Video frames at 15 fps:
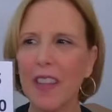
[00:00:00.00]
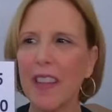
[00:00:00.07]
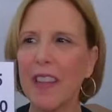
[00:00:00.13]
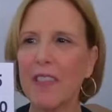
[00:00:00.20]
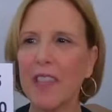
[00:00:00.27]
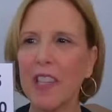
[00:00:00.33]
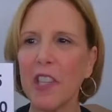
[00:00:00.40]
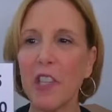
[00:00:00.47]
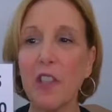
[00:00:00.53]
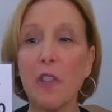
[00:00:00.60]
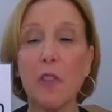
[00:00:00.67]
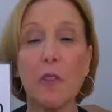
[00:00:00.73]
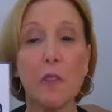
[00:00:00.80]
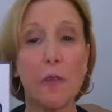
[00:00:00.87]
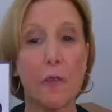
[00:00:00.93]
and then
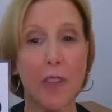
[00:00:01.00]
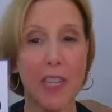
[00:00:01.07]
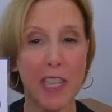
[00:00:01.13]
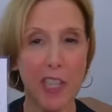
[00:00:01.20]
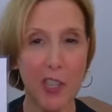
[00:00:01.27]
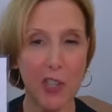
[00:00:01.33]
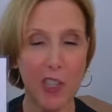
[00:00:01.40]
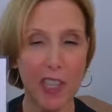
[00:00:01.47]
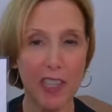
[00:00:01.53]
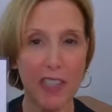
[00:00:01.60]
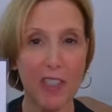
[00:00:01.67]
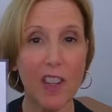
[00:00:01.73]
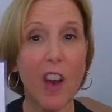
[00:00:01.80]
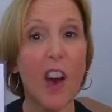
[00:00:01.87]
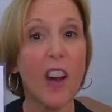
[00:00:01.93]
you finish
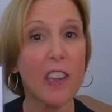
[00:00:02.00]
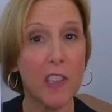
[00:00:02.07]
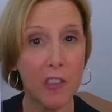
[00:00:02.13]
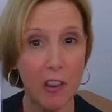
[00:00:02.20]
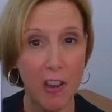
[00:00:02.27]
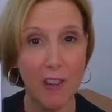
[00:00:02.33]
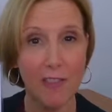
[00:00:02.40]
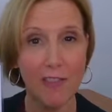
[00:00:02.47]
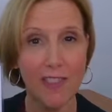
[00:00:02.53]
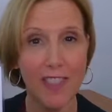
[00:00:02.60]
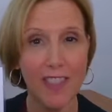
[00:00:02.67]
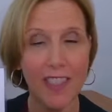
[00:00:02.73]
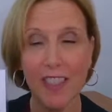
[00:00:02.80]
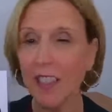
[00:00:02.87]
it on your own.